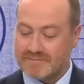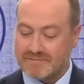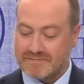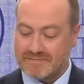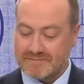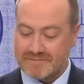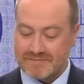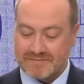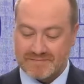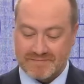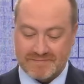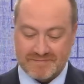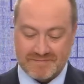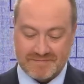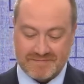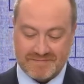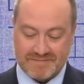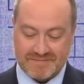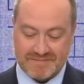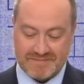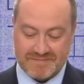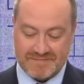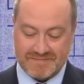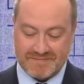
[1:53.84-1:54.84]

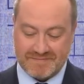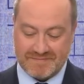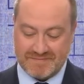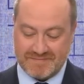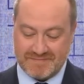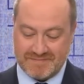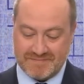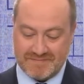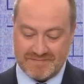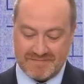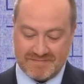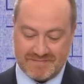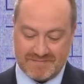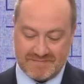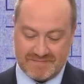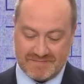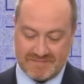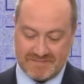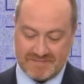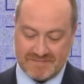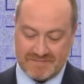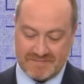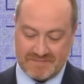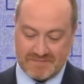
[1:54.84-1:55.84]

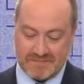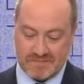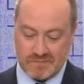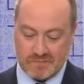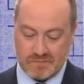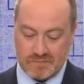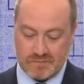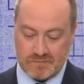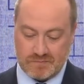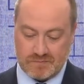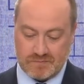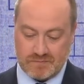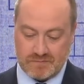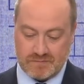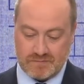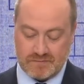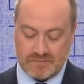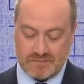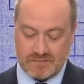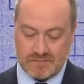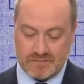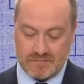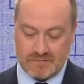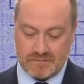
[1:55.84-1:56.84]

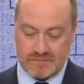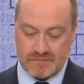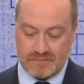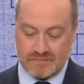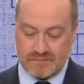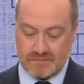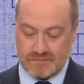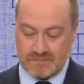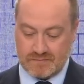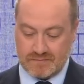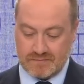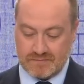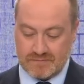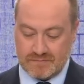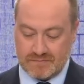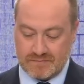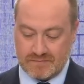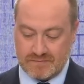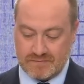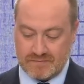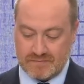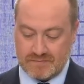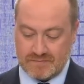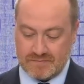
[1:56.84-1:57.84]

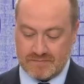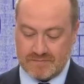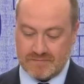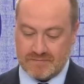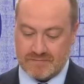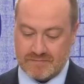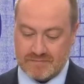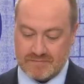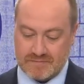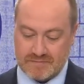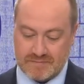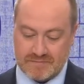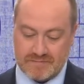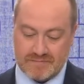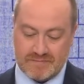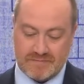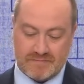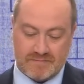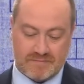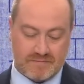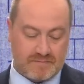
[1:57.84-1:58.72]
This person isn't speaking.